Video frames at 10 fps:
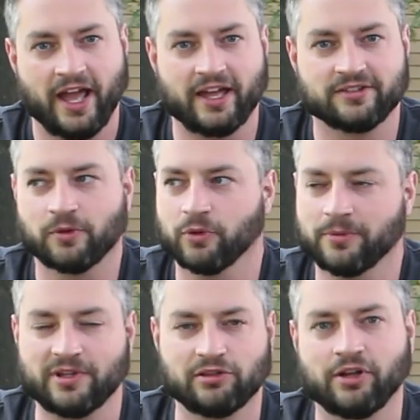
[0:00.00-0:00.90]
And so we're
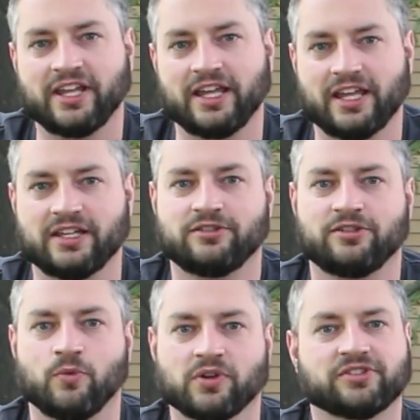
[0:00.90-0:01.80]
going to be looking
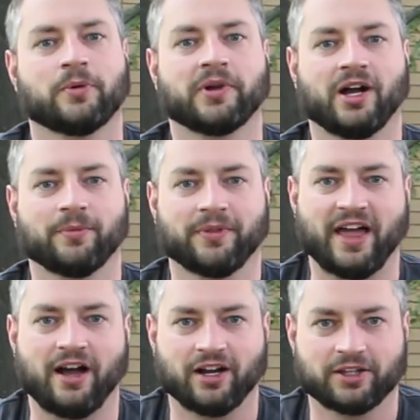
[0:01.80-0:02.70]
into what's going on with
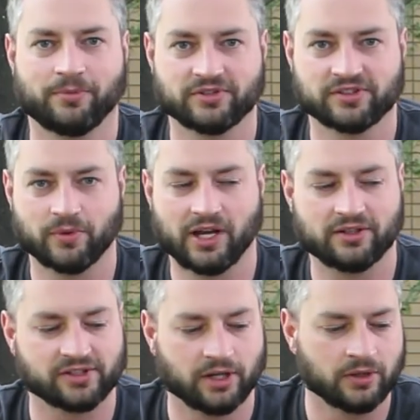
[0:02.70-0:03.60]
that octopus as well.
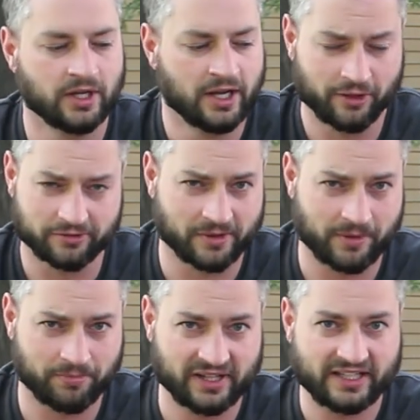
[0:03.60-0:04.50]
So there's going
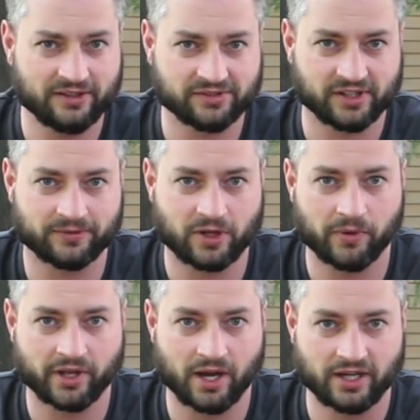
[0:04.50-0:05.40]
to be plenty of stuff
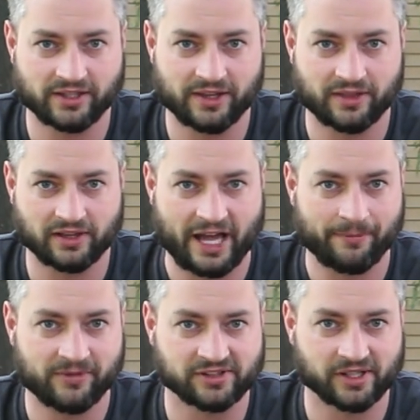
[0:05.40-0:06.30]
going on in the
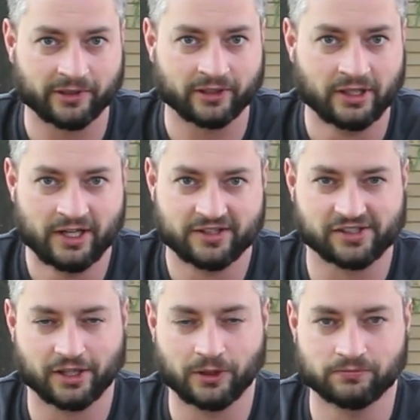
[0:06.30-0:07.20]
lab this summer.
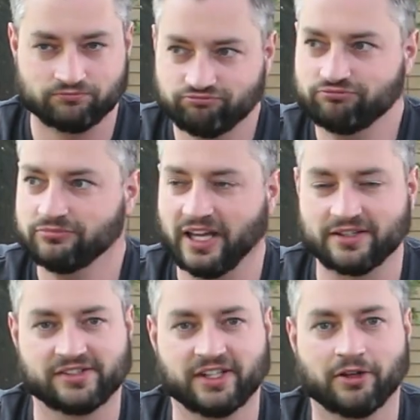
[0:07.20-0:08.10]
So yeah,
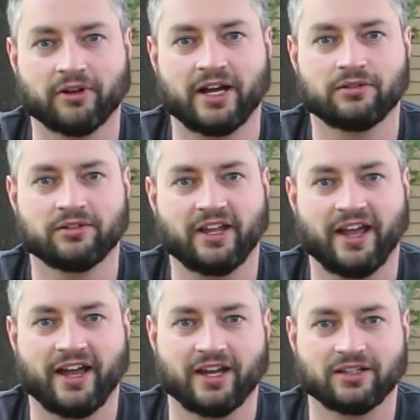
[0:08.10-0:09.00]
stick around
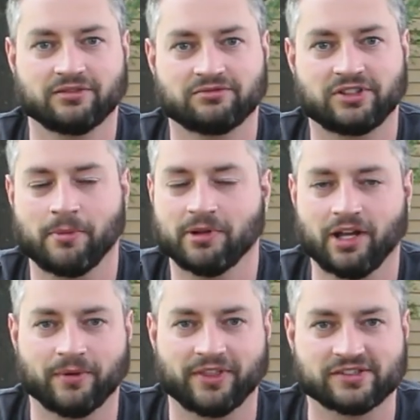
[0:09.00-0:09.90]
and come
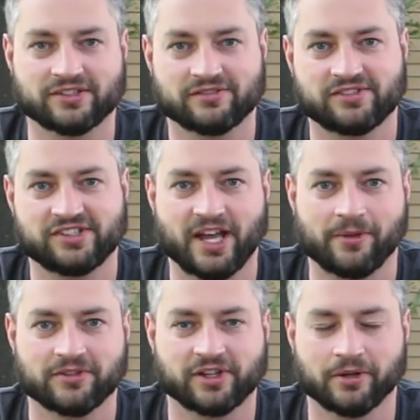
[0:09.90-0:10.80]
along with us and see how
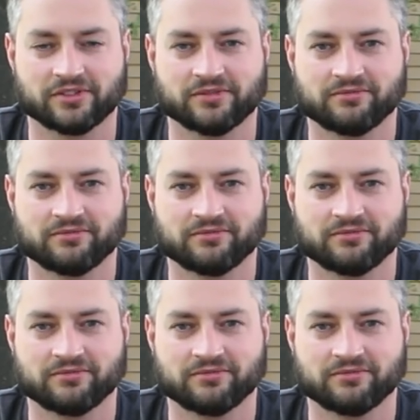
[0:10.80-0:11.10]
this goes.